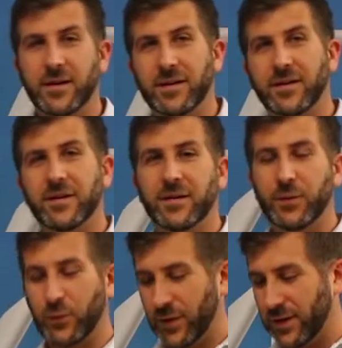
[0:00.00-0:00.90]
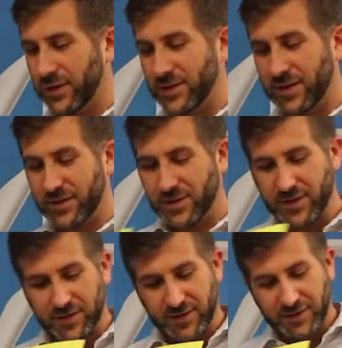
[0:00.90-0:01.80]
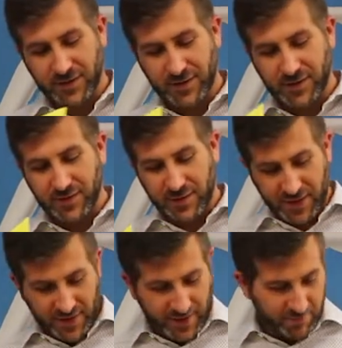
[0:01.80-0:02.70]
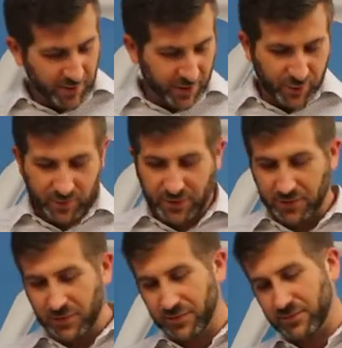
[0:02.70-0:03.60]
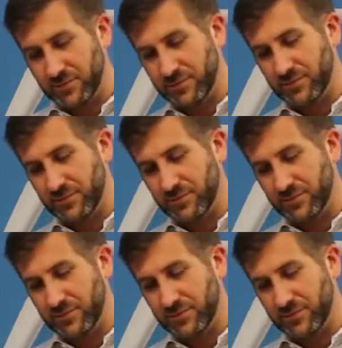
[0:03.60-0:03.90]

All right, so here I am about to test out my